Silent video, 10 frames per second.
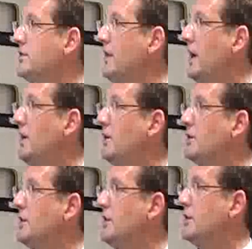this
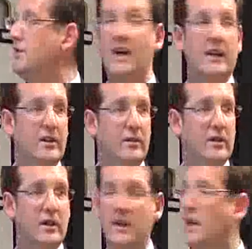value to this value
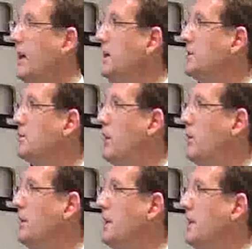is the
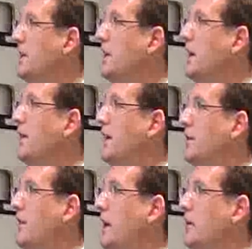probability
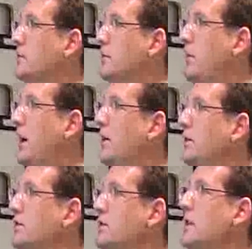that the value is
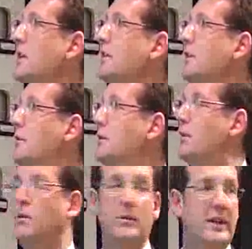proposed times the
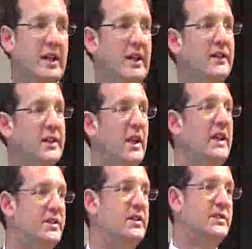probability that
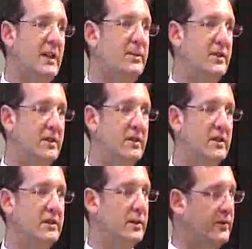it's accepted.
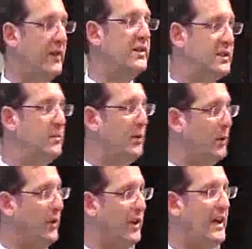So it's very simple
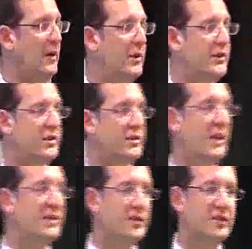to work out what this
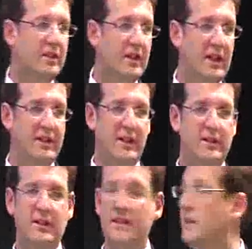transition
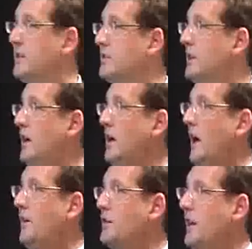density is.
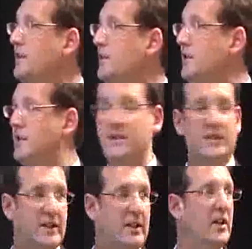And the transition
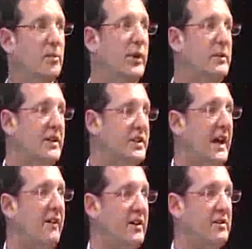density pretty much
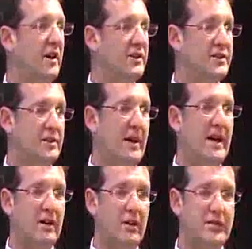characterises a
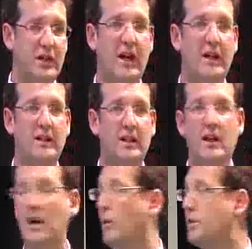Markov chain.
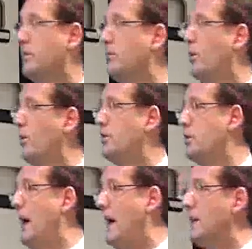And what's
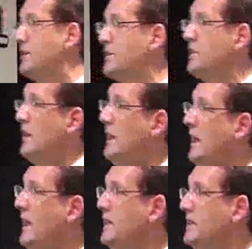important to us
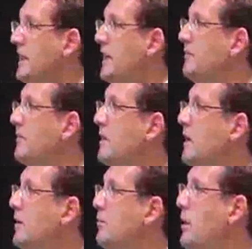is that
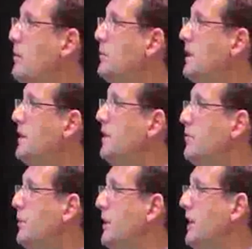the probability
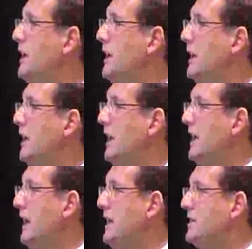of being
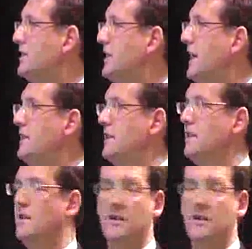in any state